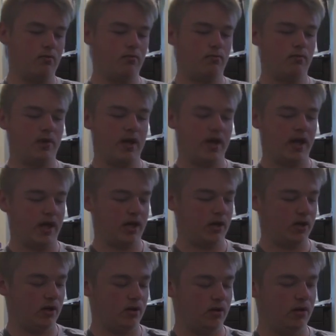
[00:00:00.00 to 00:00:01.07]

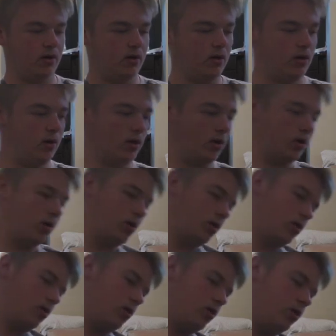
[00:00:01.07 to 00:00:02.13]
And
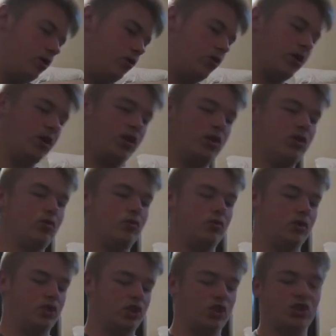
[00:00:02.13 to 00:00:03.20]
you can use,
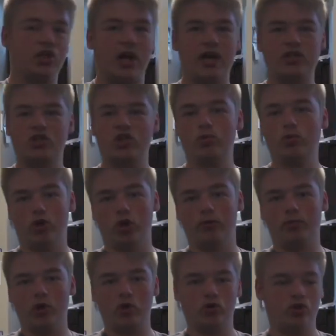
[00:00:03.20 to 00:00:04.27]
since it has no dart
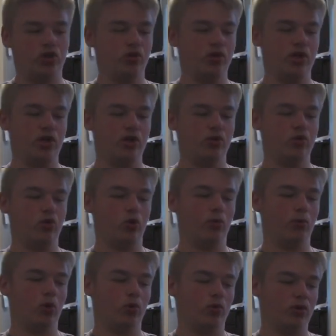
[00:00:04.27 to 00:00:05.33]
posts, you can use
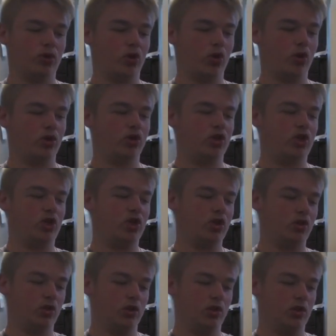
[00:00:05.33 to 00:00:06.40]
normal darts. You
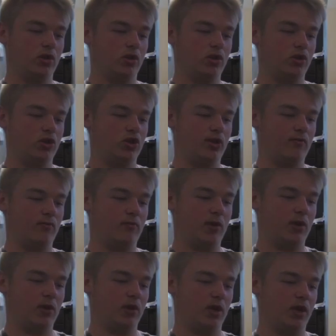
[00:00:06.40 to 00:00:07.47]
can shove them
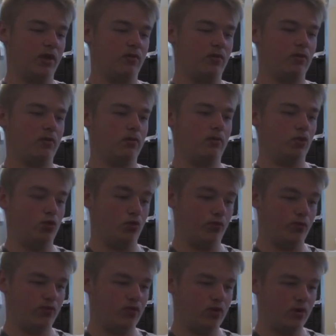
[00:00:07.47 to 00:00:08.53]
in like,
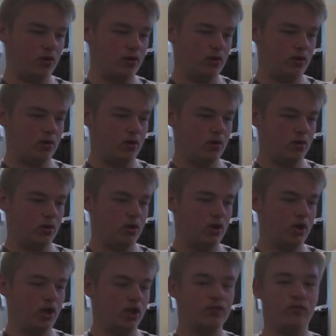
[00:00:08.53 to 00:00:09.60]
oof.
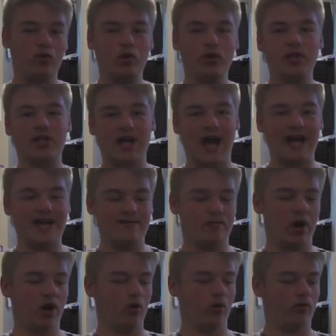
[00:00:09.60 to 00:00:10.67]
It's a really tight
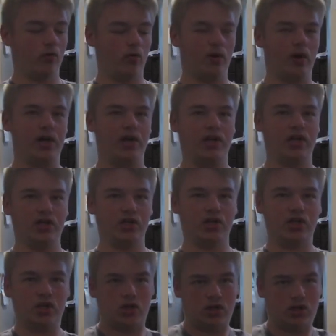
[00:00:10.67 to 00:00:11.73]
barrel for what it is.
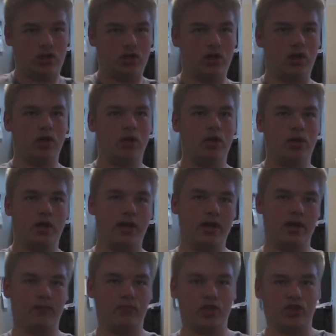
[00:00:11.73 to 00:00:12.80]

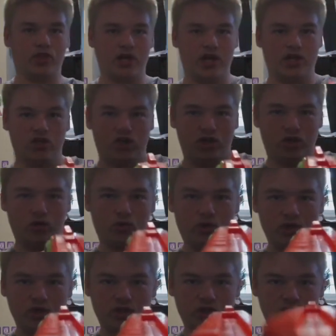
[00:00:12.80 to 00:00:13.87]
And this has no
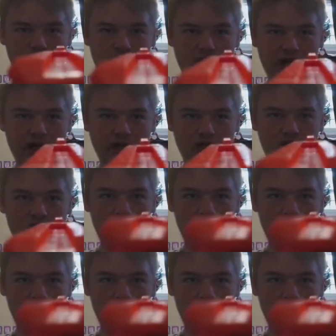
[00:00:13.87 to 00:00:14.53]
sight.